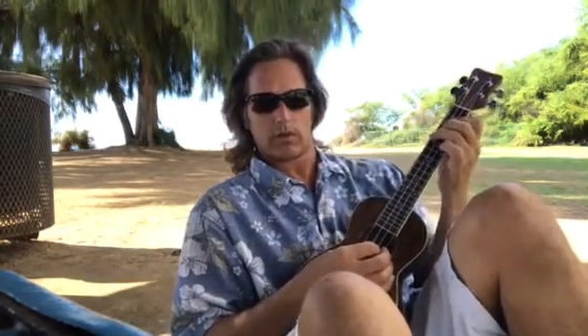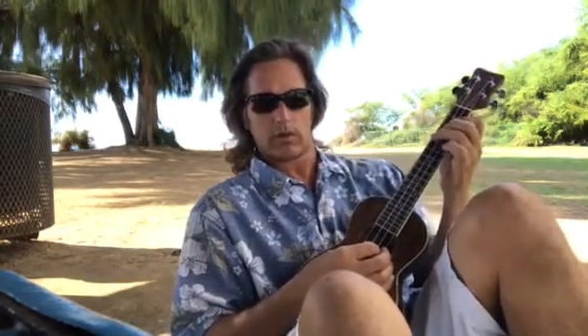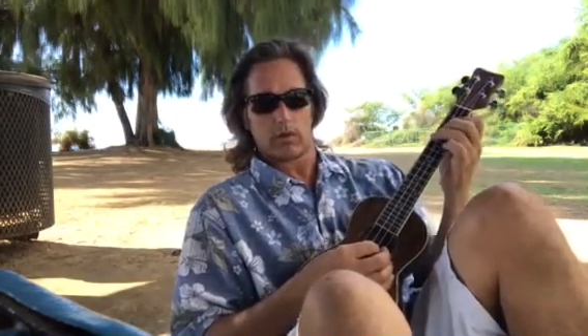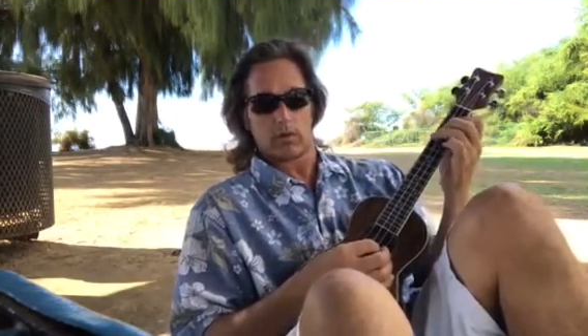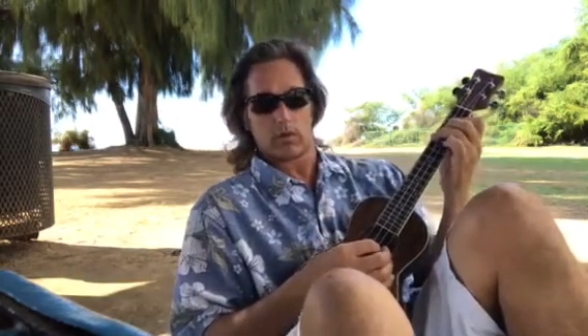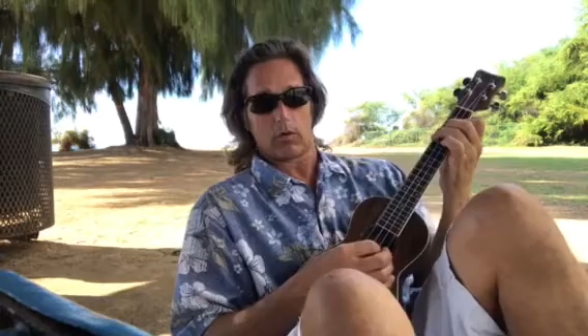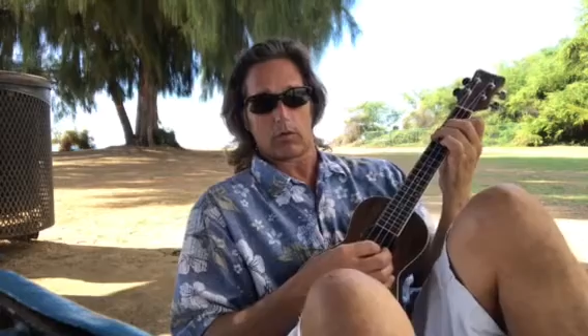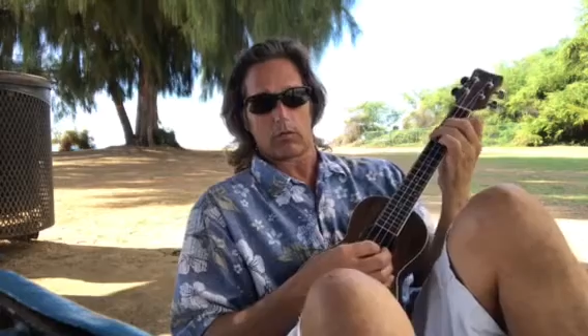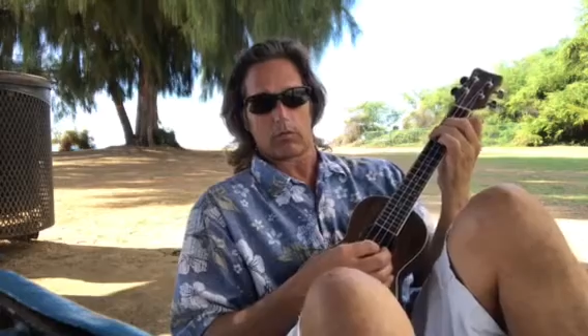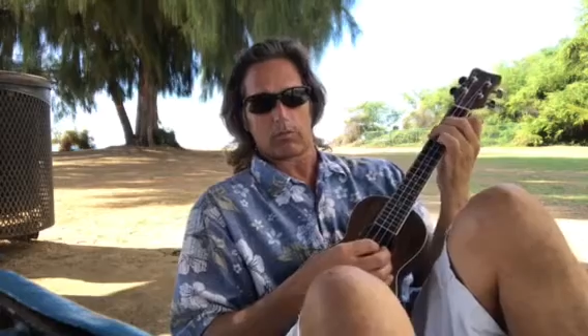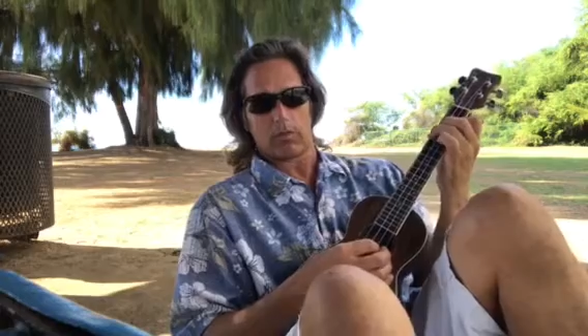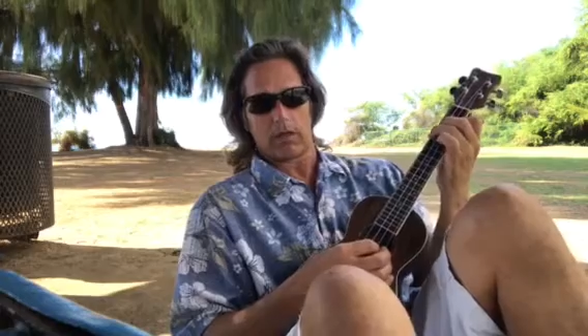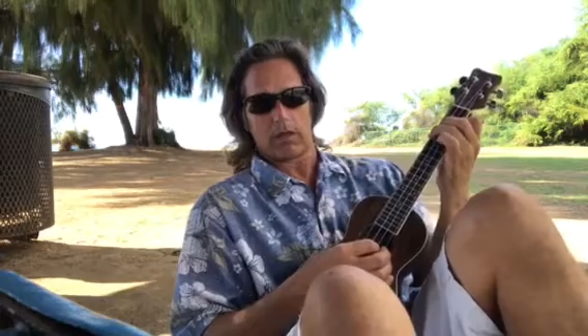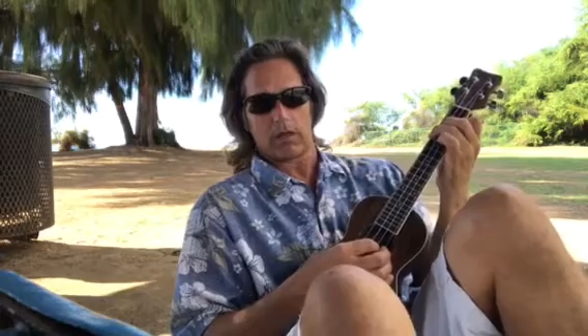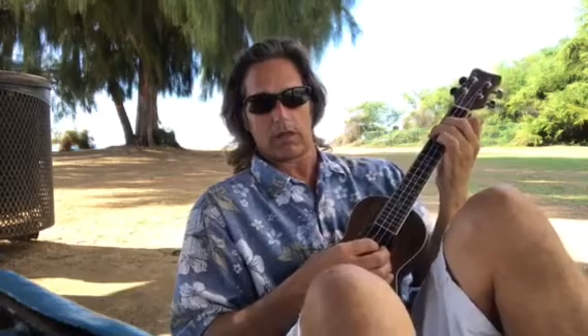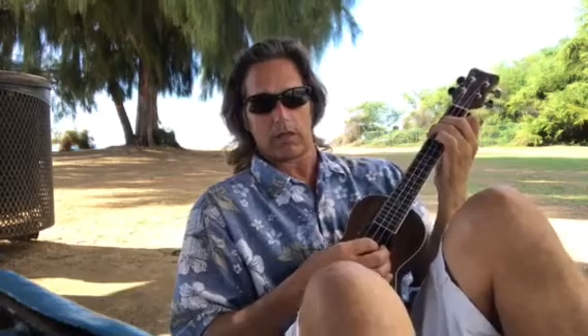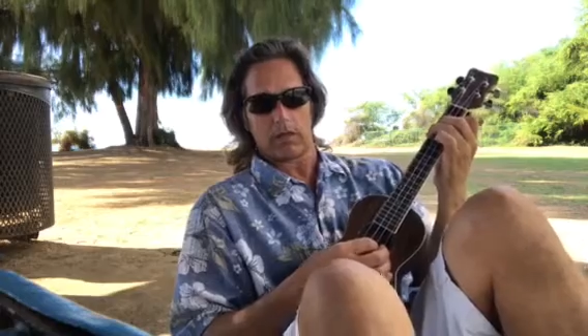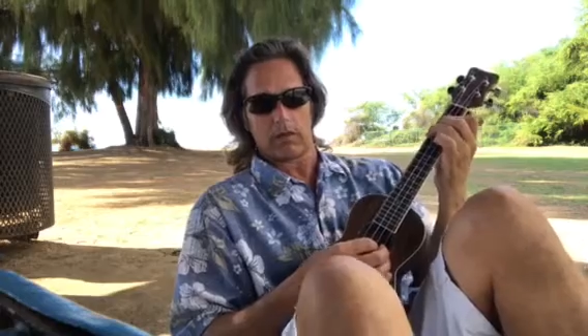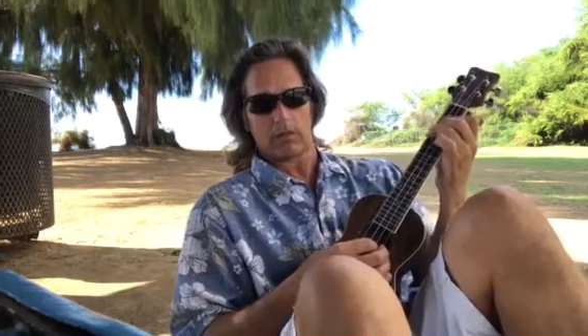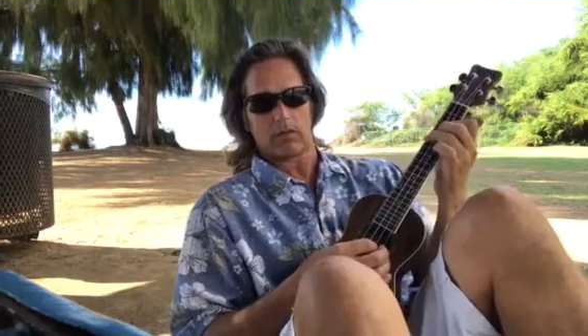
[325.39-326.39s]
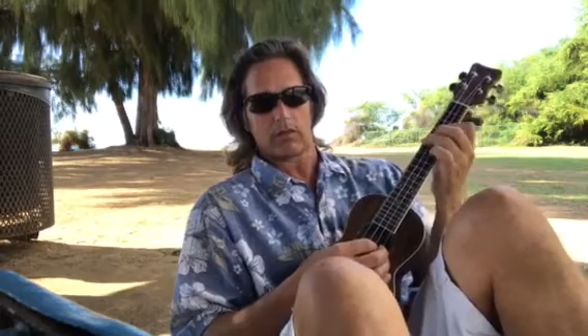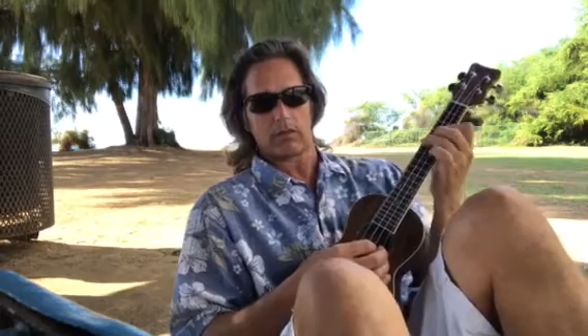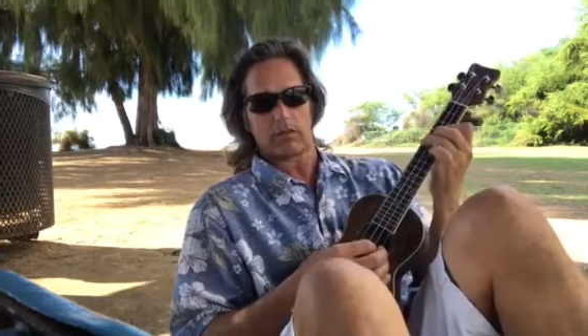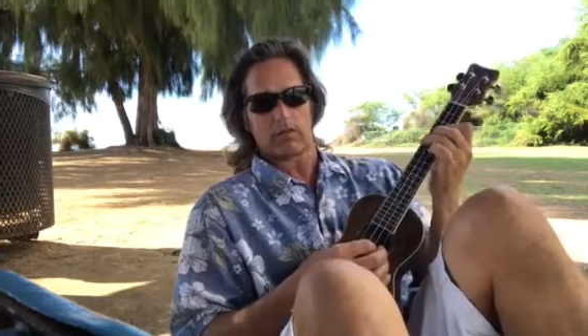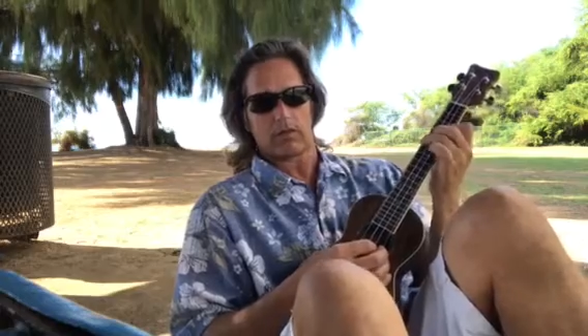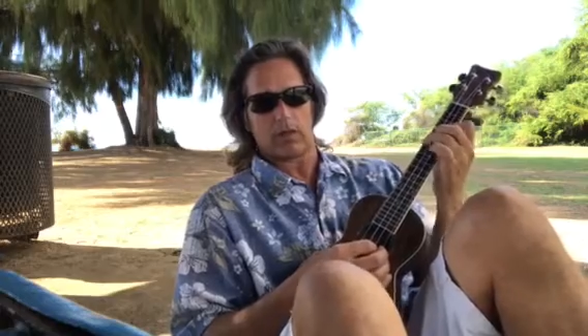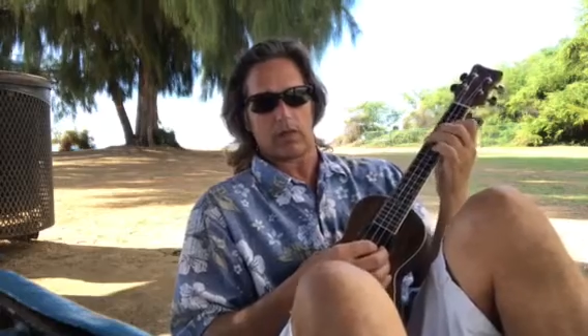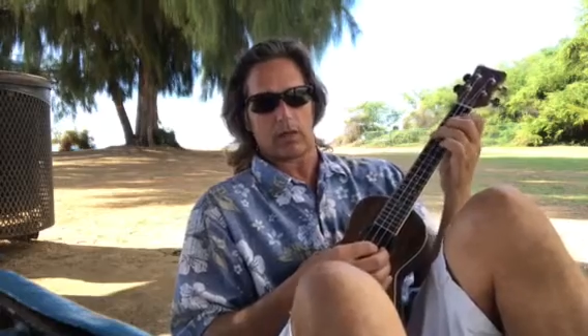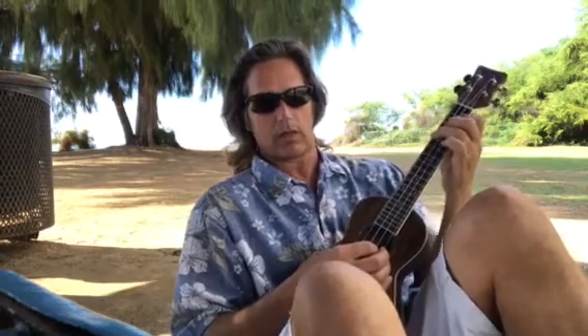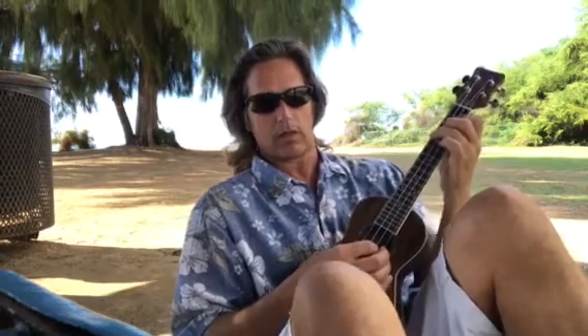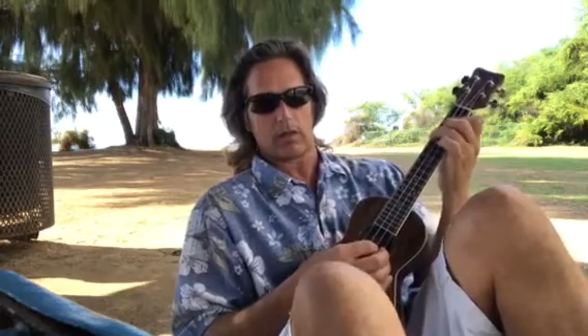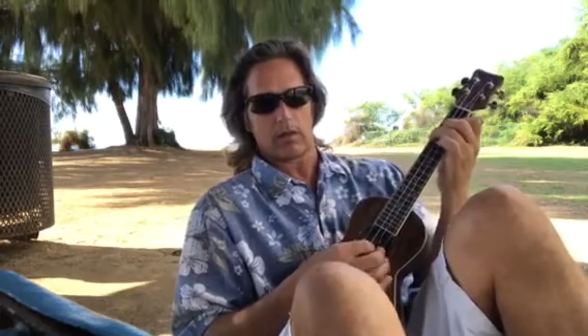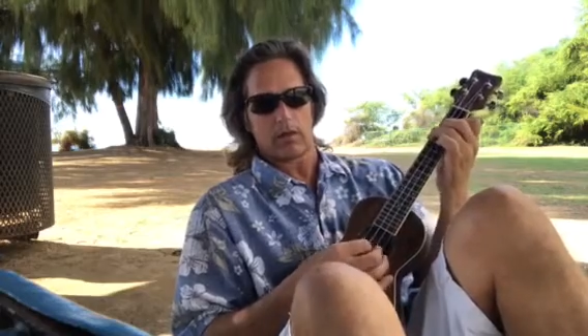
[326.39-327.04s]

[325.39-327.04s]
It goes B to C,